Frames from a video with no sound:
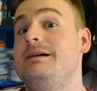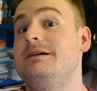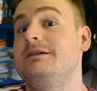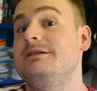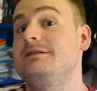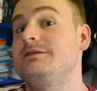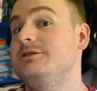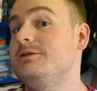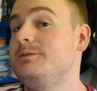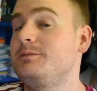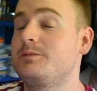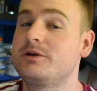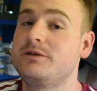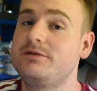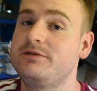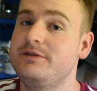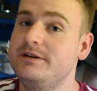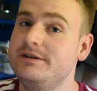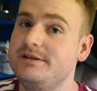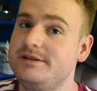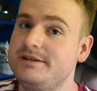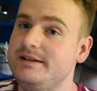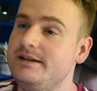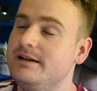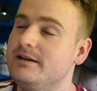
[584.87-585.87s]

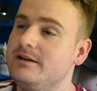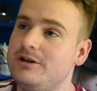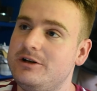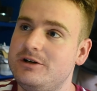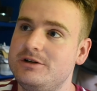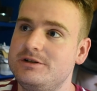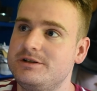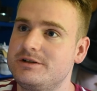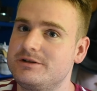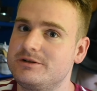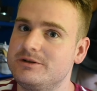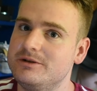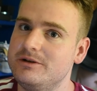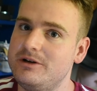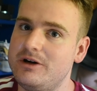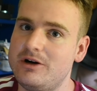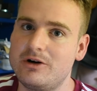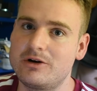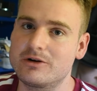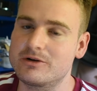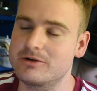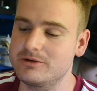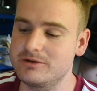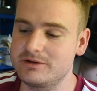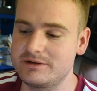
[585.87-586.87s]
supraphysiological
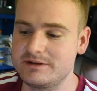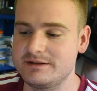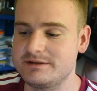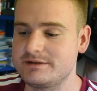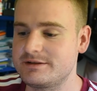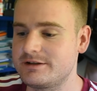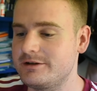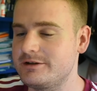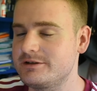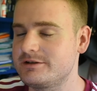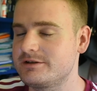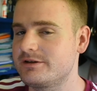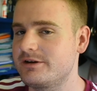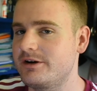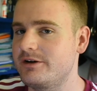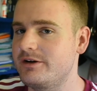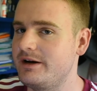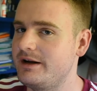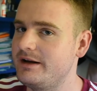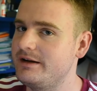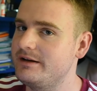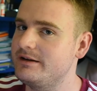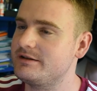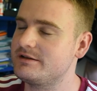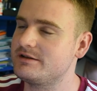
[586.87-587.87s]
oral testosterone
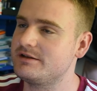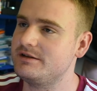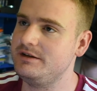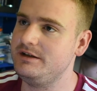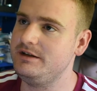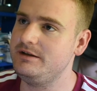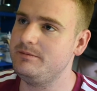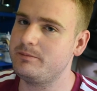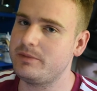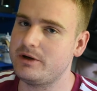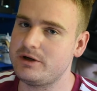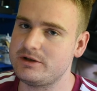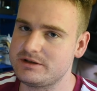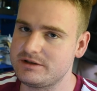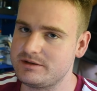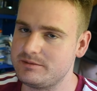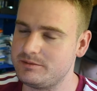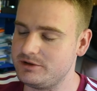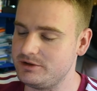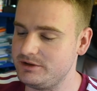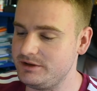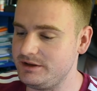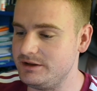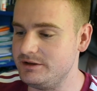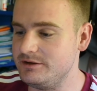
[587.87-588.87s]
and its
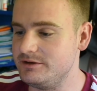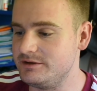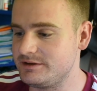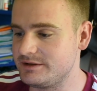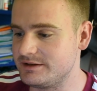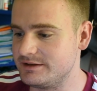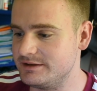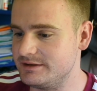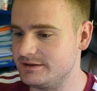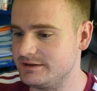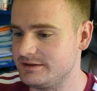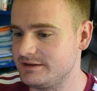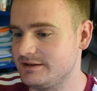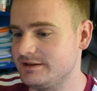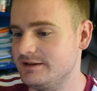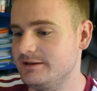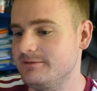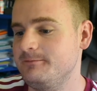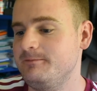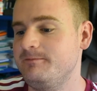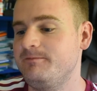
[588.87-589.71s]
possible uses.